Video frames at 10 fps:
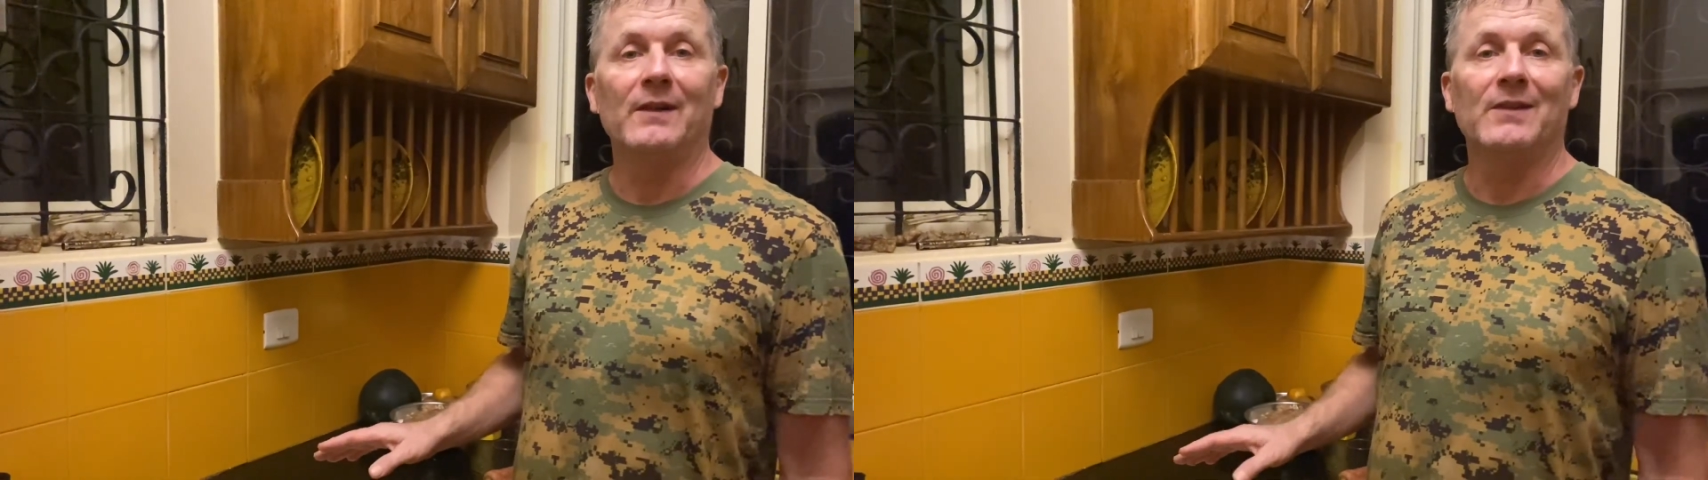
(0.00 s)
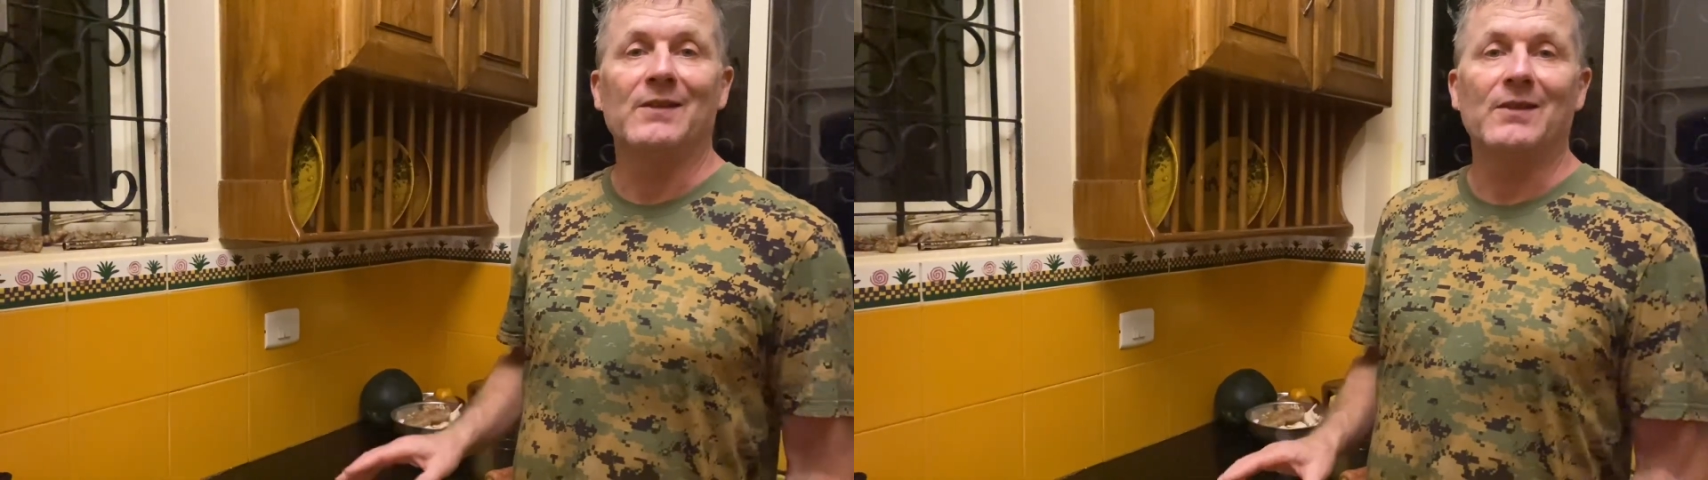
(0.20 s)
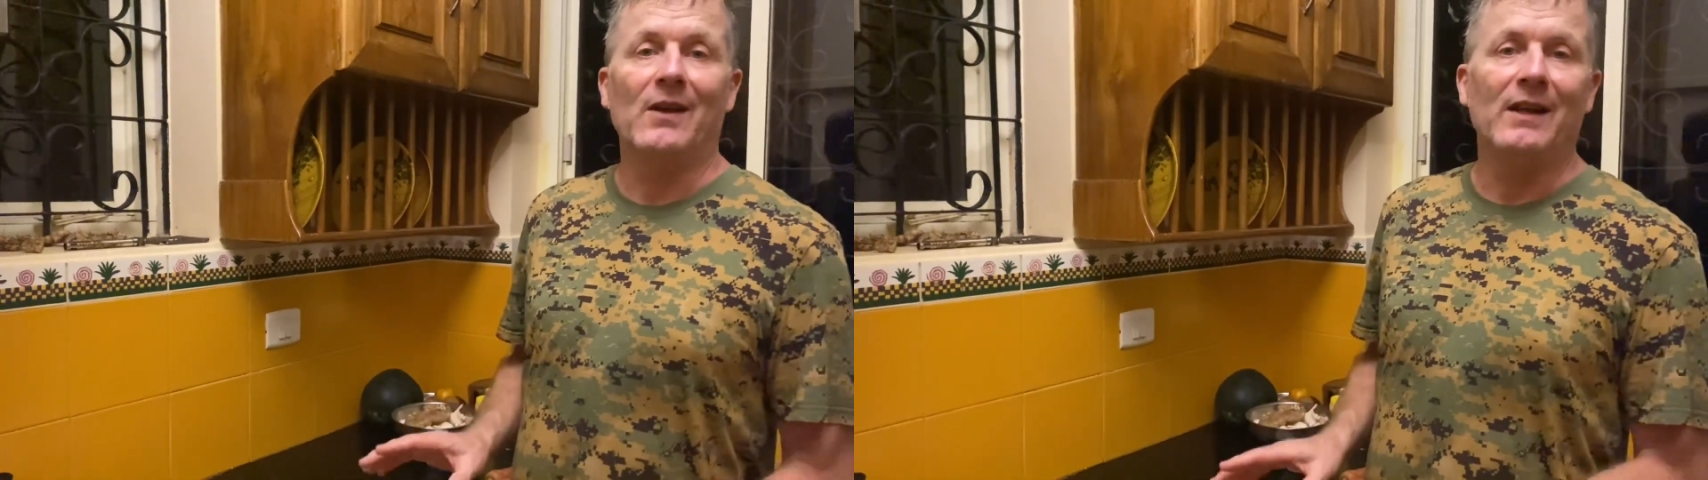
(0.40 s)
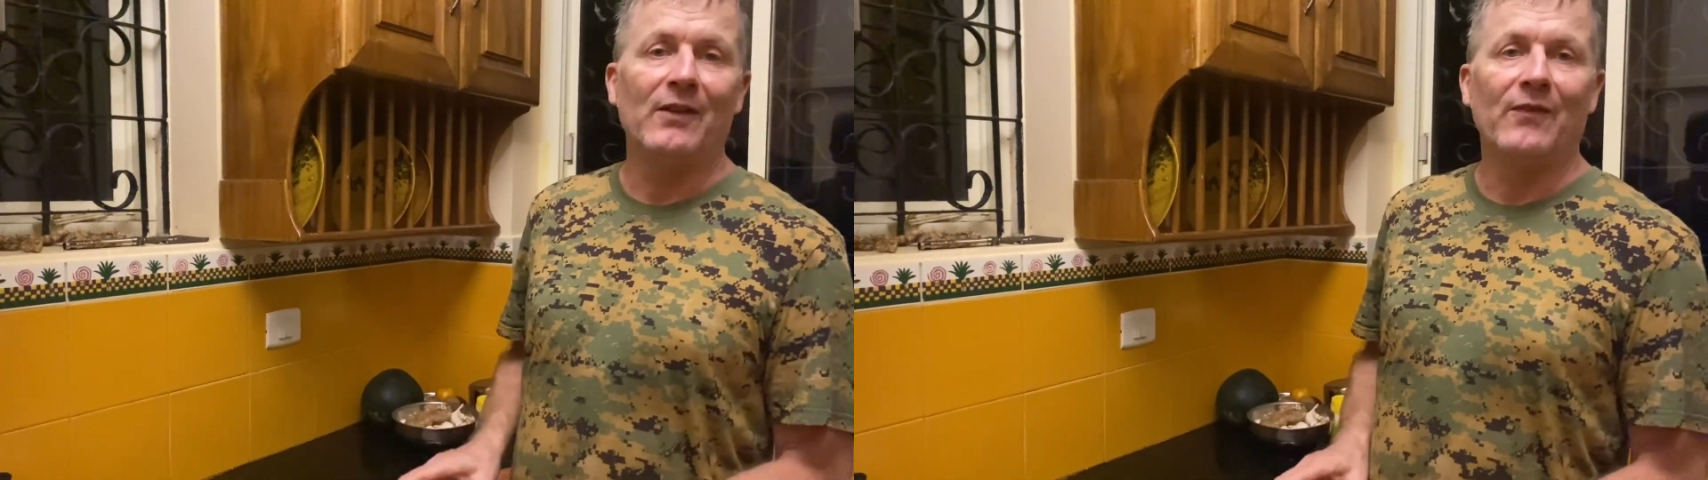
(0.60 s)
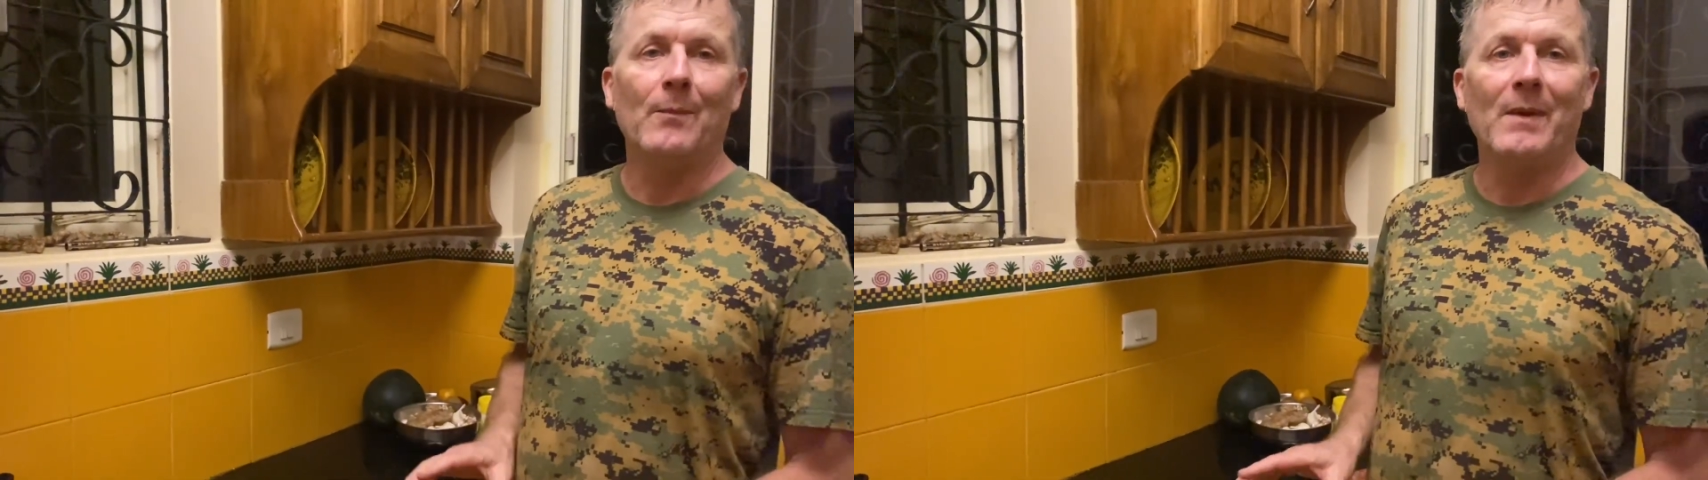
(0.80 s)
to slightly
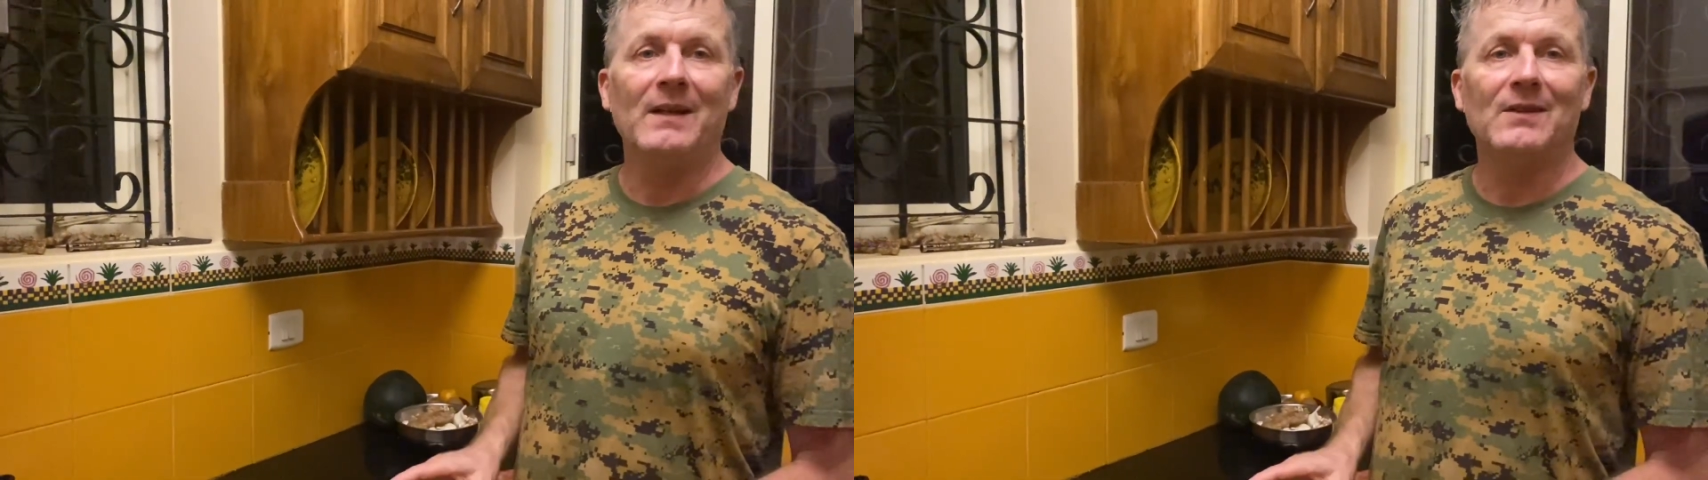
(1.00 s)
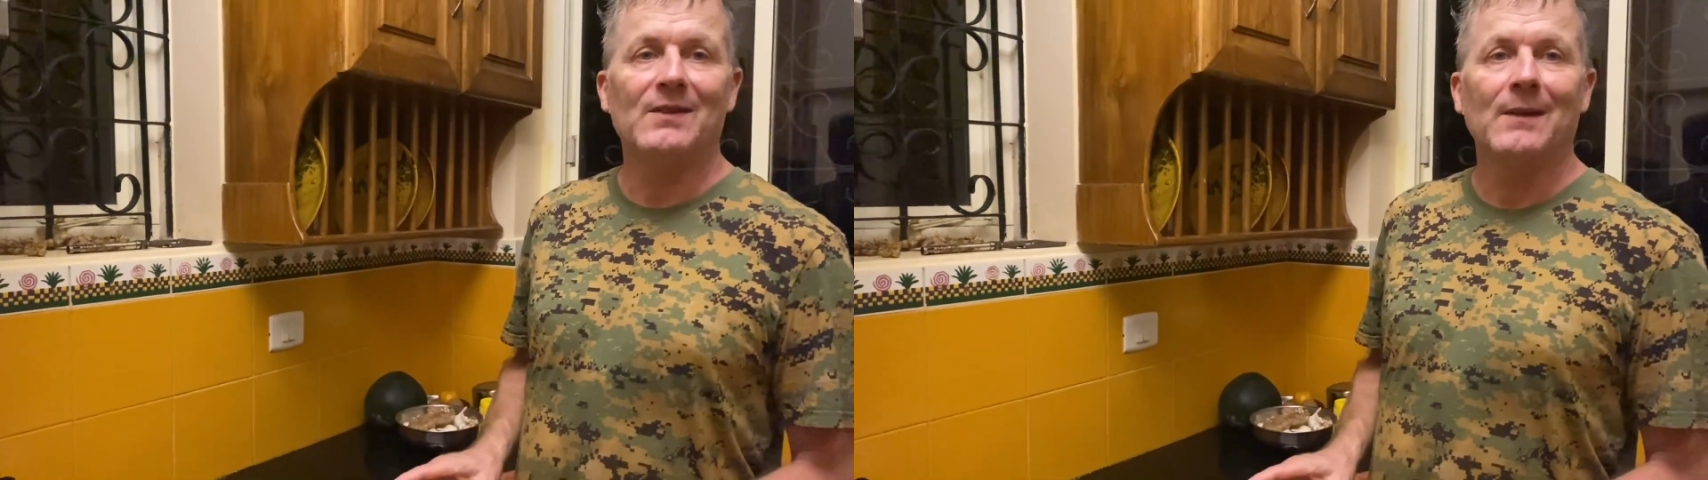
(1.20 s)
ferment.